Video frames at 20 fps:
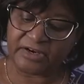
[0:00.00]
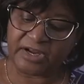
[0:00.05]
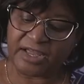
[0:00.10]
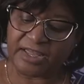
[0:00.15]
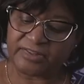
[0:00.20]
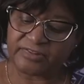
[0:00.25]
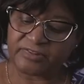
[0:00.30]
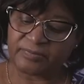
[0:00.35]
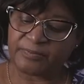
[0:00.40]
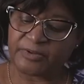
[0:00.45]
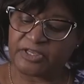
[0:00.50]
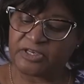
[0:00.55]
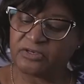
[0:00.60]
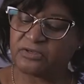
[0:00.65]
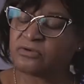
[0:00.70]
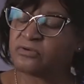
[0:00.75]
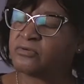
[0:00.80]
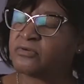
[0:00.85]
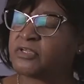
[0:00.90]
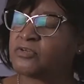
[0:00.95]
husband,
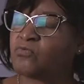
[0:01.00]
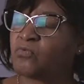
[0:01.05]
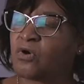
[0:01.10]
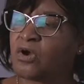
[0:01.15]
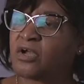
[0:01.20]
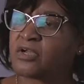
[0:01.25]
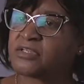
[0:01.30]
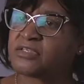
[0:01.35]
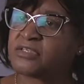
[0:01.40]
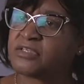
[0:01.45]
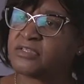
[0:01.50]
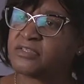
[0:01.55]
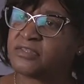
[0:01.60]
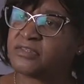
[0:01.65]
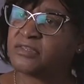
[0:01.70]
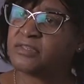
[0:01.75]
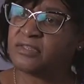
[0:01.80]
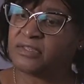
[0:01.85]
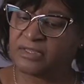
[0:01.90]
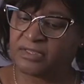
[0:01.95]
who had walked
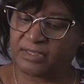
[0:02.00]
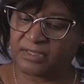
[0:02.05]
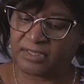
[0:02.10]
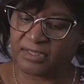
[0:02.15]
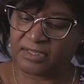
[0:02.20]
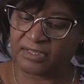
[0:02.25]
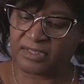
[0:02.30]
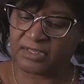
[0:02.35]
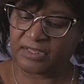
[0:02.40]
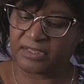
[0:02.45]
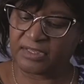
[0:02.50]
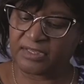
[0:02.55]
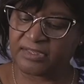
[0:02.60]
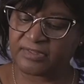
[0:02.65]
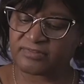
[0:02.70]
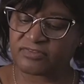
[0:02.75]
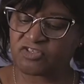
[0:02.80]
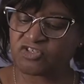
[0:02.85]
his